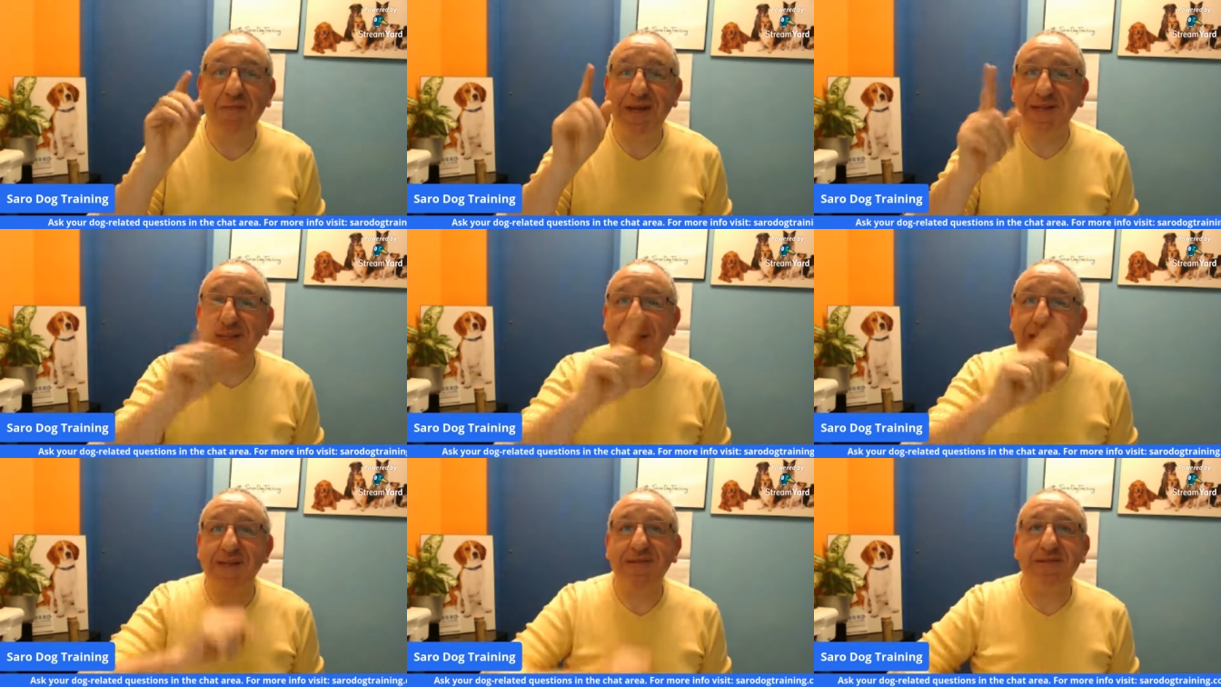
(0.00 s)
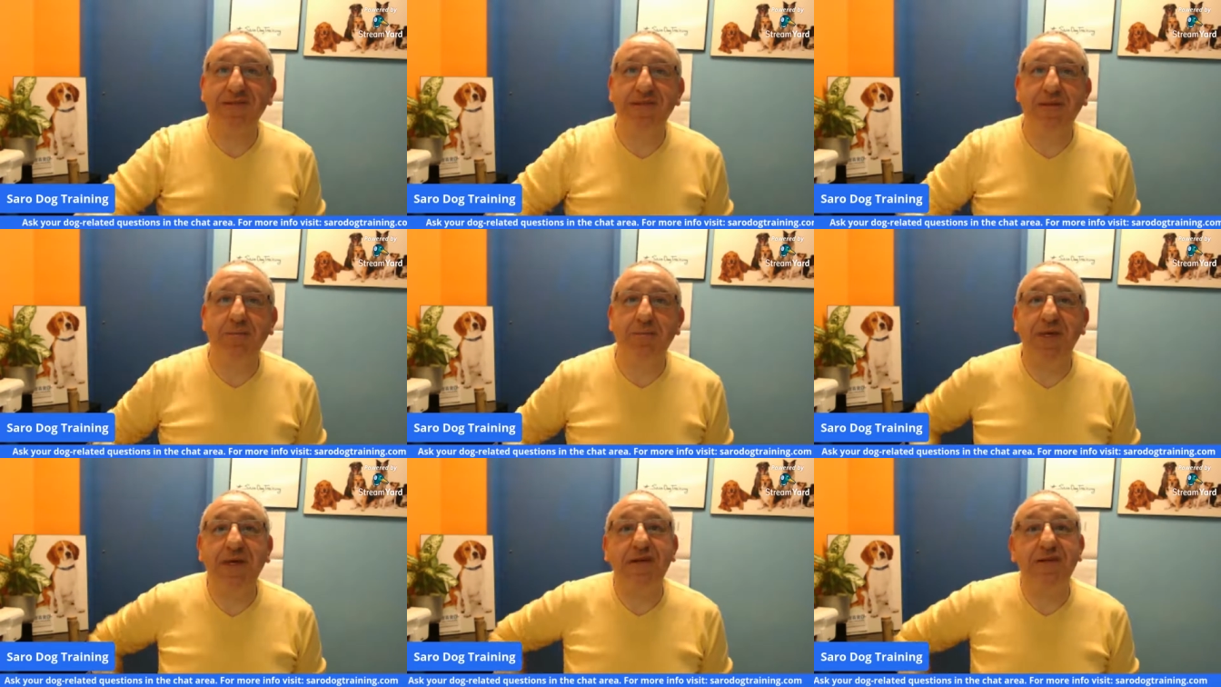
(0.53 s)
And that is the
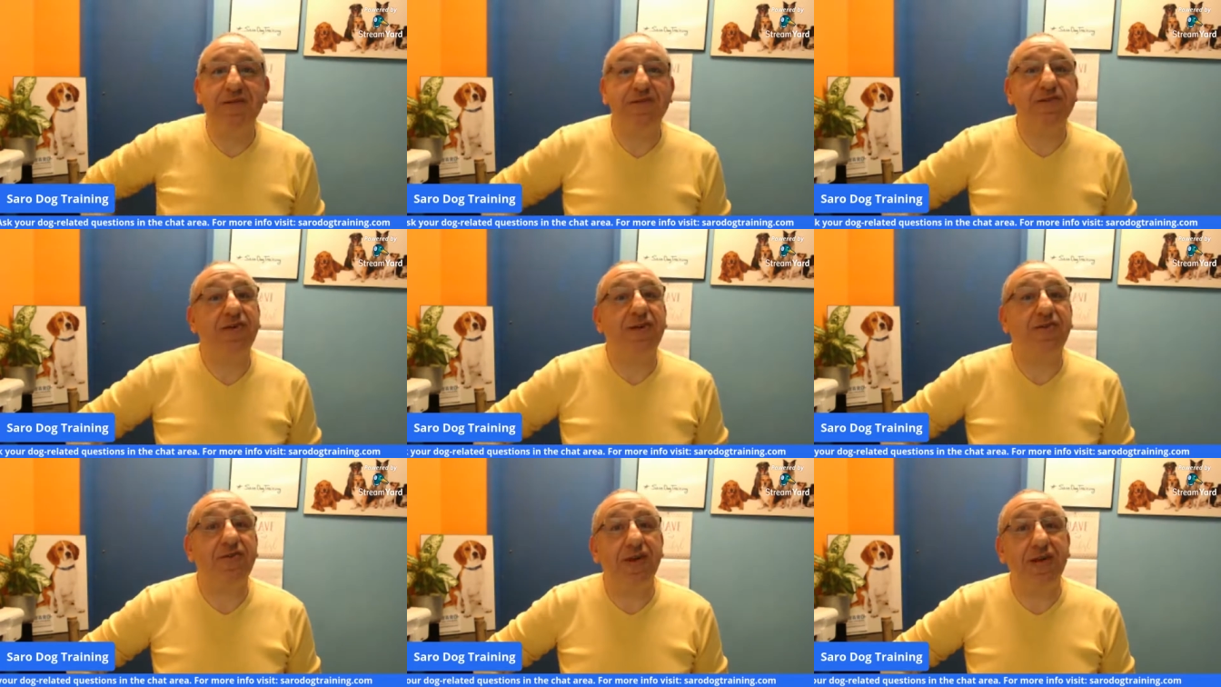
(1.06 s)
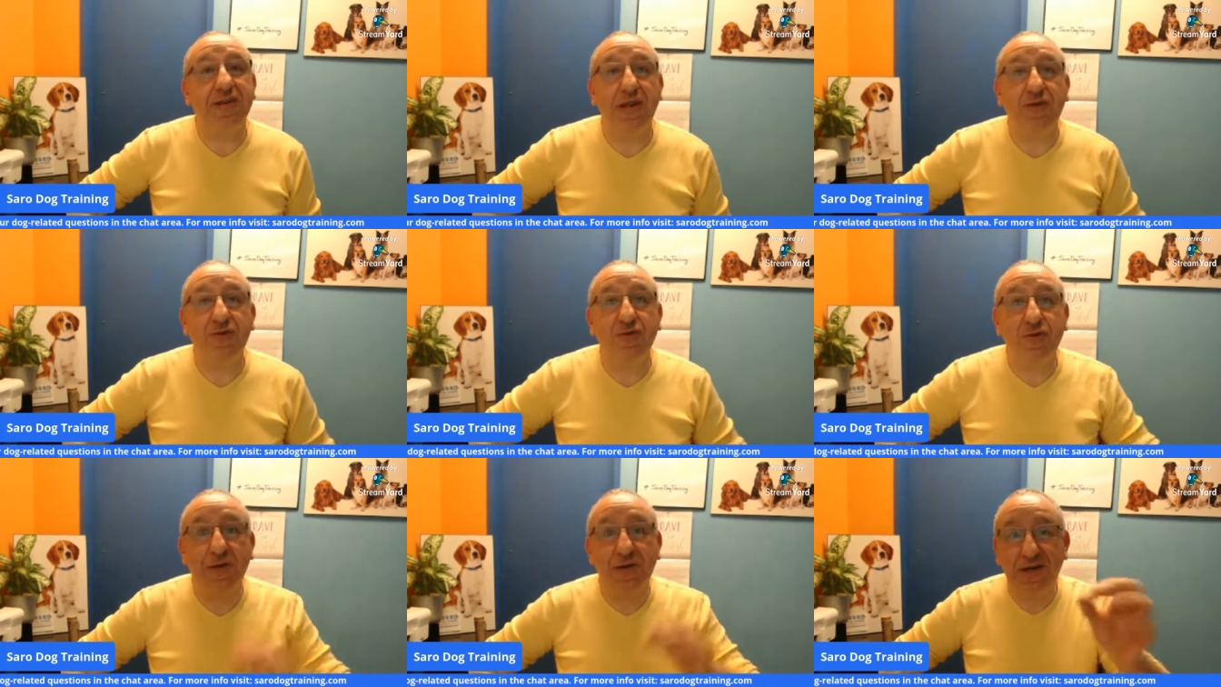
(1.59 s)
biggest secret that
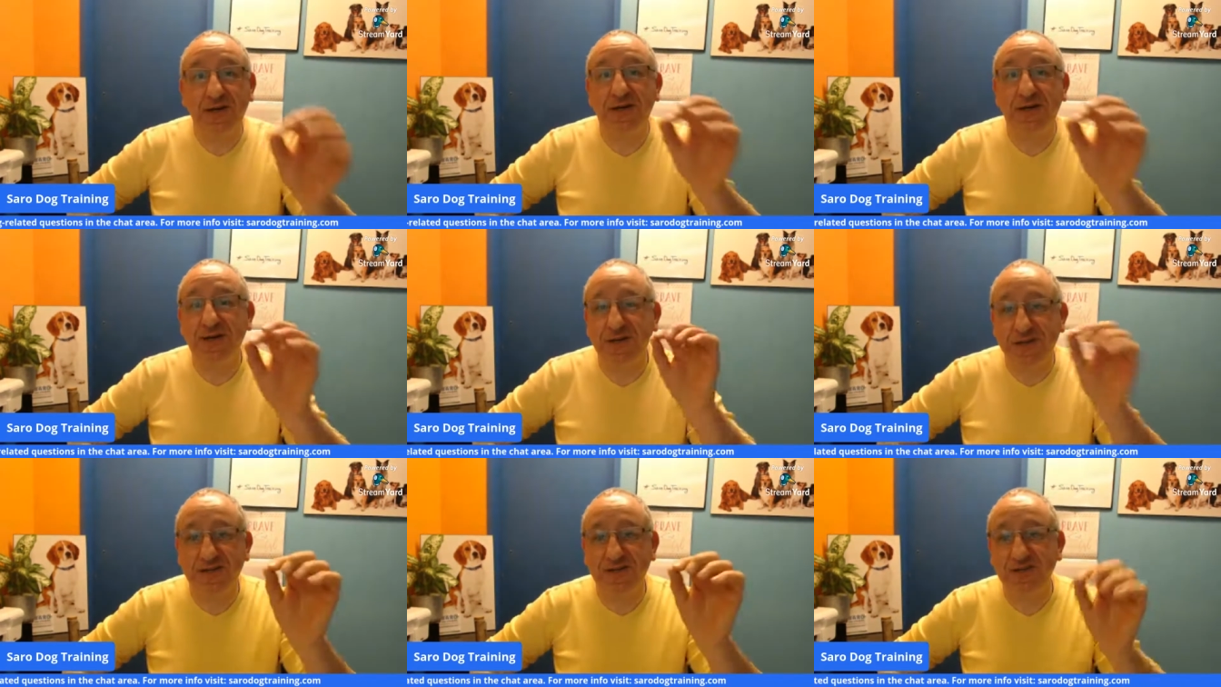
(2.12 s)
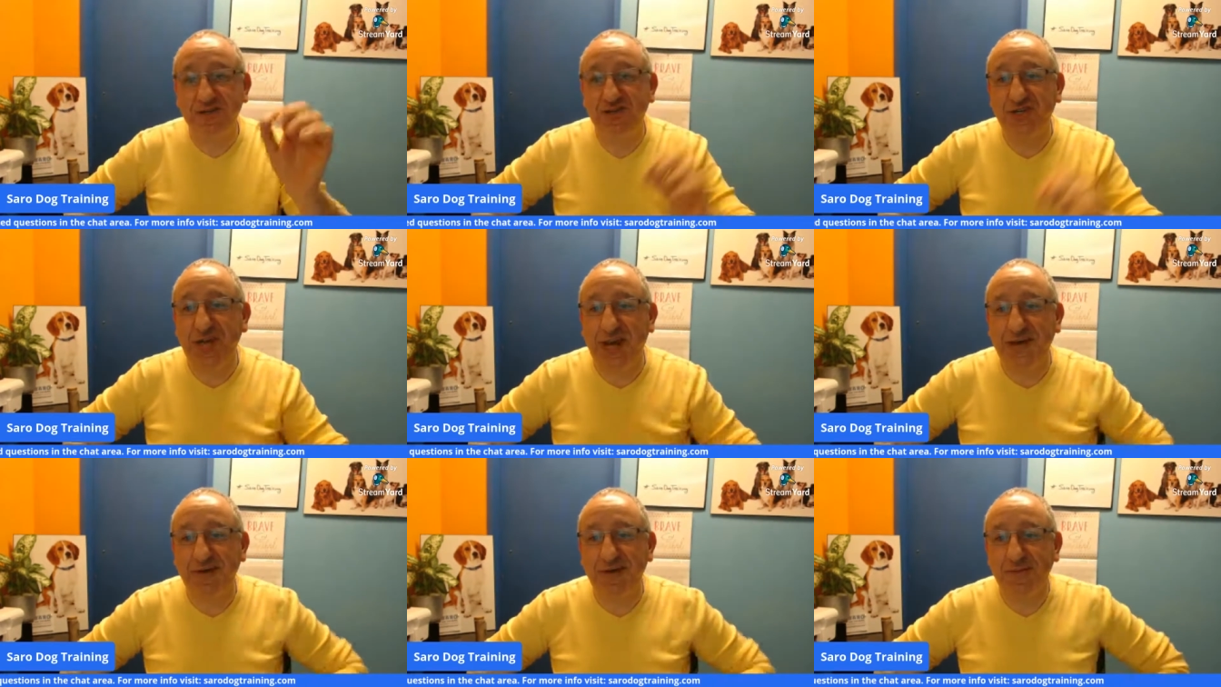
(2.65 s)
you learn in this
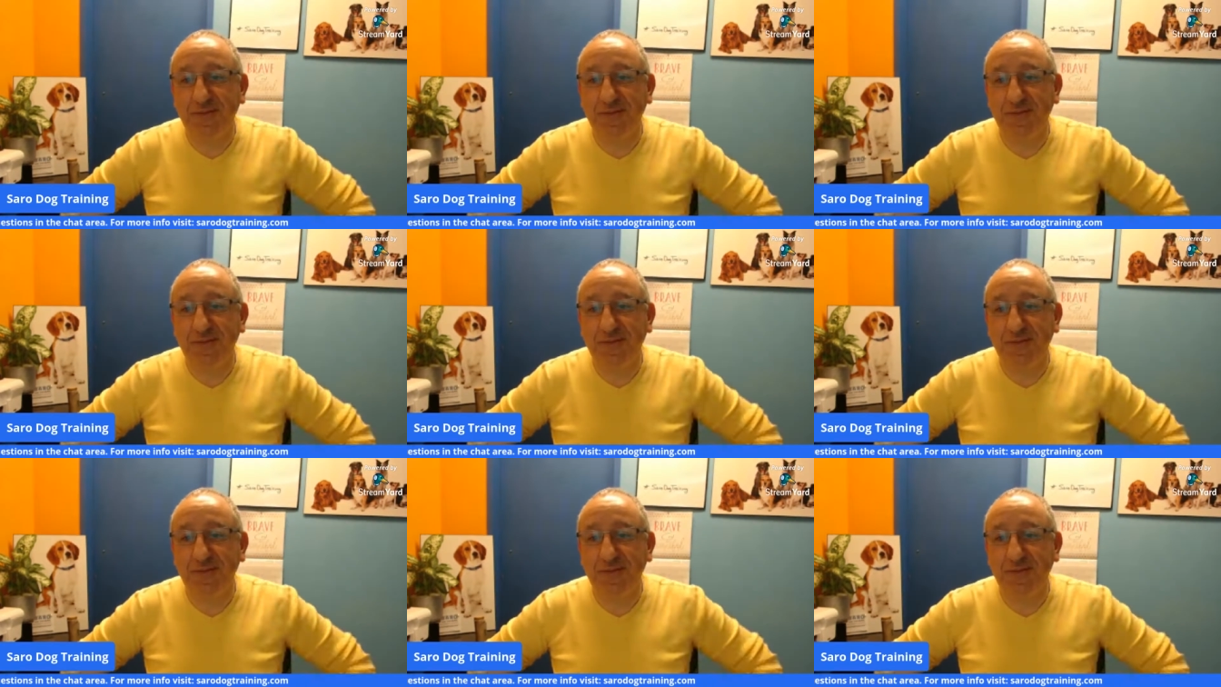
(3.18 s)
channel.